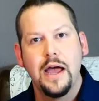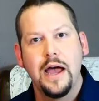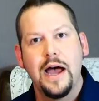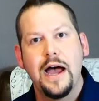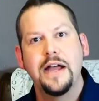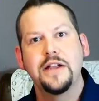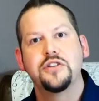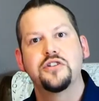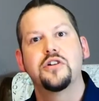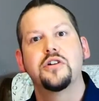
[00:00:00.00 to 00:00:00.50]

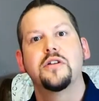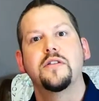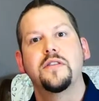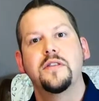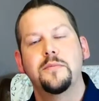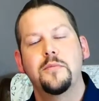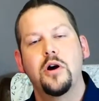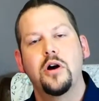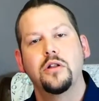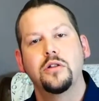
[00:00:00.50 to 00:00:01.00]
I turned
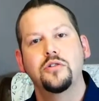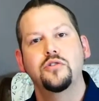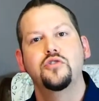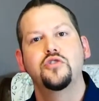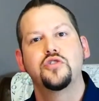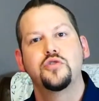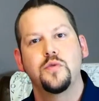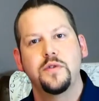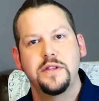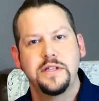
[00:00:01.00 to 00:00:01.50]
them all
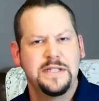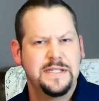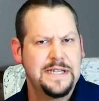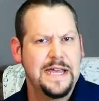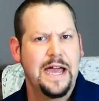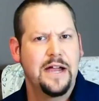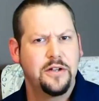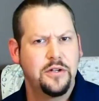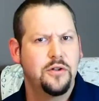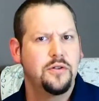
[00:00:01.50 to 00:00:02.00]
loose with
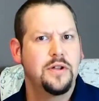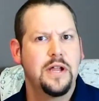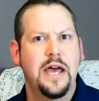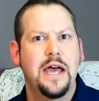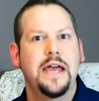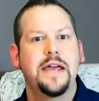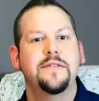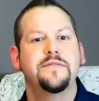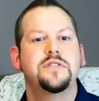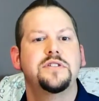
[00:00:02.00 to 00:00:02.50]
X-Acto
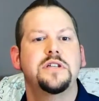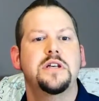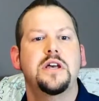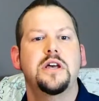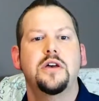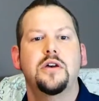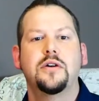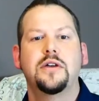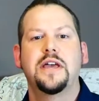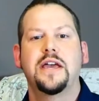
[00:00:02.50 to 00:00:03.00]
knives.
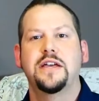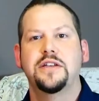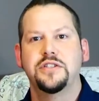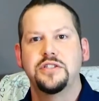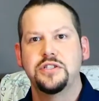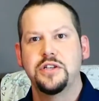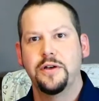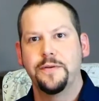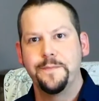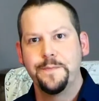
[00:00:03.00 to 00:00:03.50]
Okay,
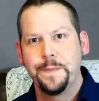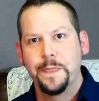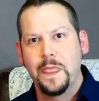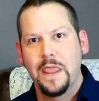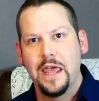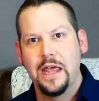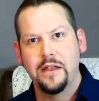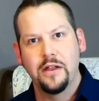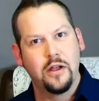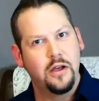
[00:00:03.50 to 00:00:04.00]
so,
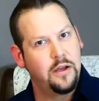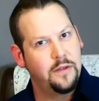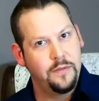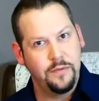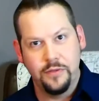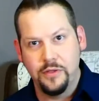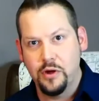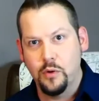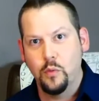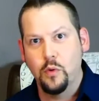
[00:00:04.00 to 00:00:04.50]
and
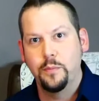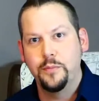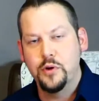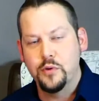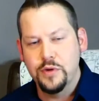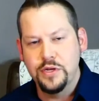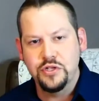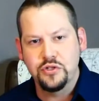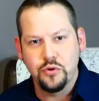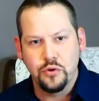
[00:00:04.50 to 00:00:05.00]
there will be
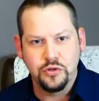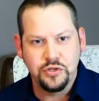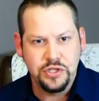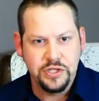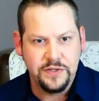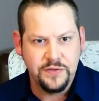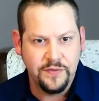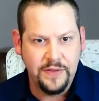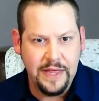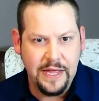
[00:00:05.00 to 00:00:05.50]

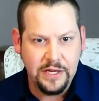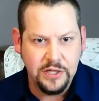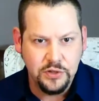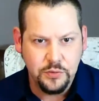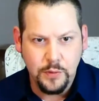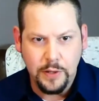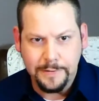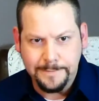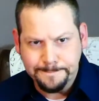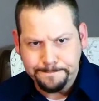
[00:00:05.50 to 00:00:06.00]
resources for that as
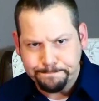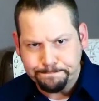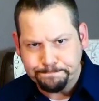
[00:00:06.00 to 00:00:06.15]
well.